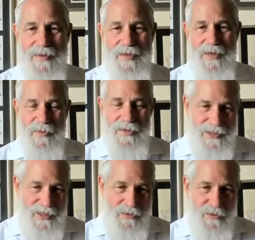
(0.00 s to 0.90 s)
Here we
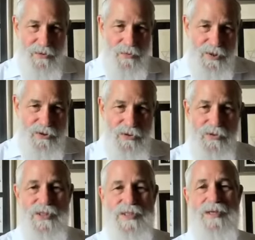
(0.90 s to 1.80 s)
see it through the
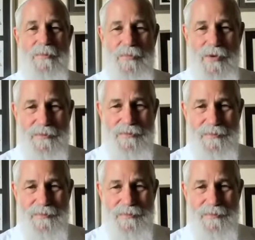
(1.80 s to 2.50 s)
reduced number.